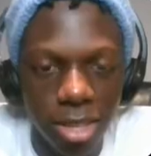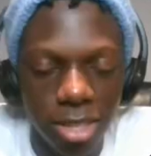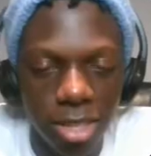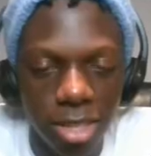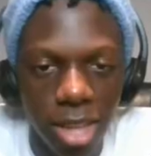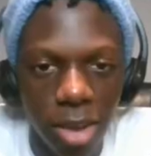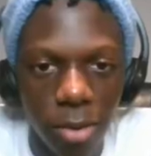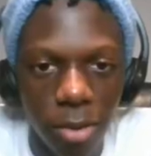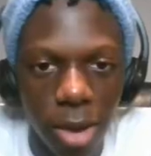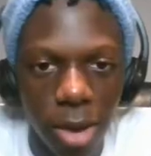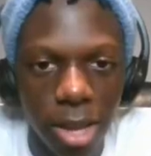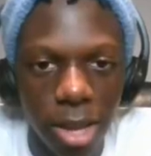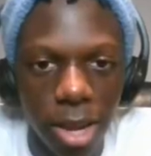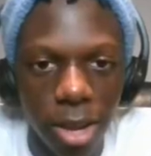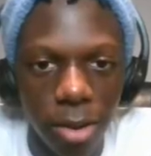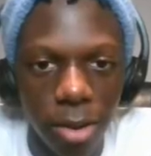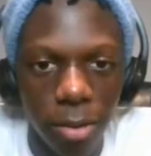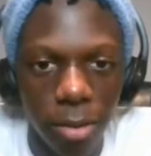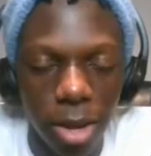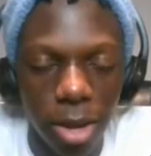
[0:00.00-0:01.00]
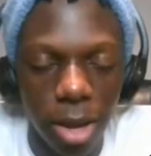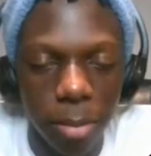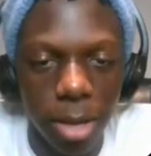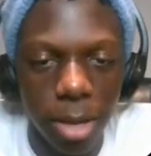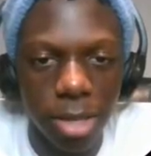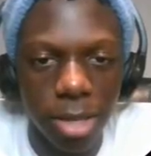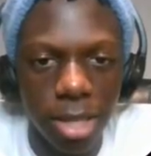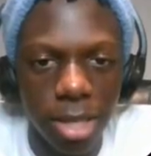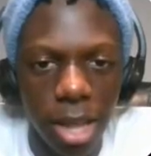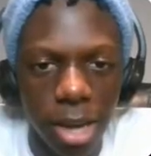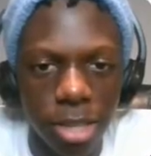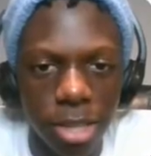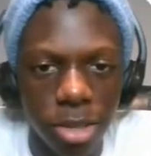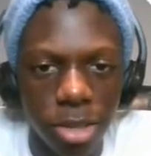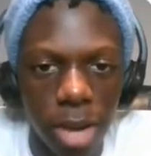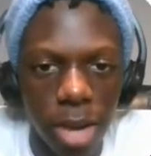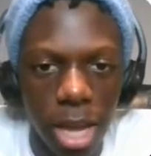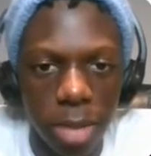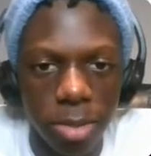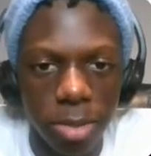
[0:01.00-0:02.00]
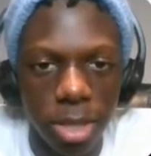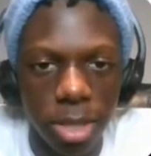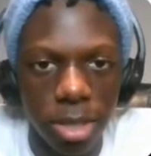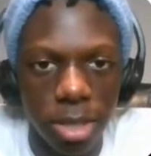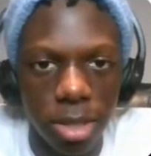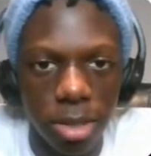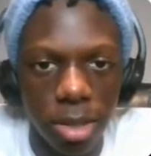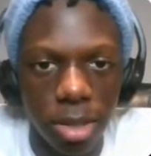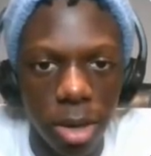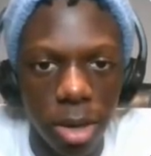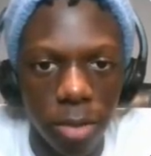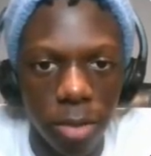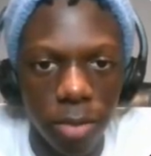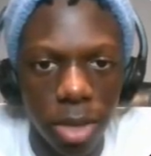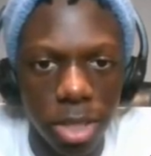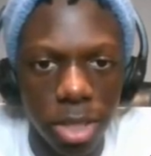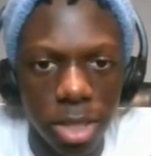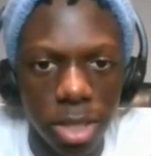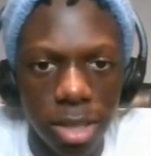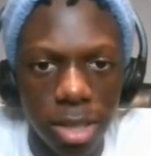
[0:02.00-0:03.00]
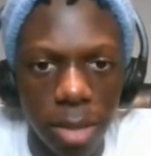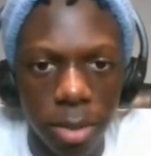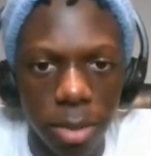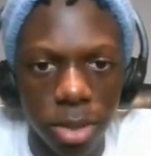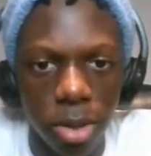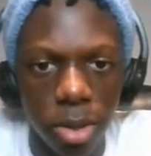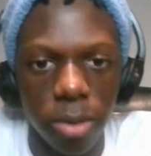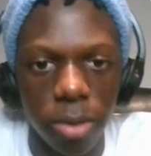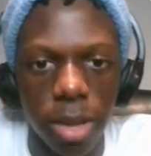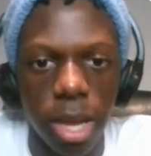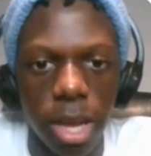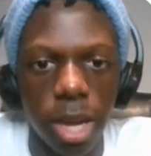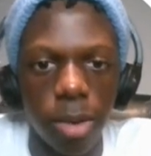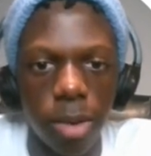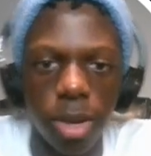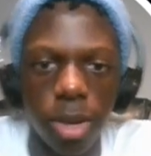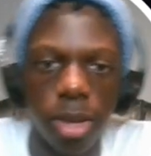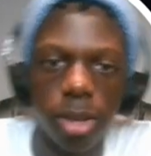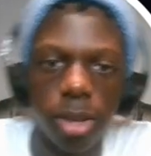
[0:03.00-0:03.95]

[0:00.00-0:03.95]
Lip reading: Isn't that right, Henry? I'm guessing that is your name since, you know, the VHS type is called Henry.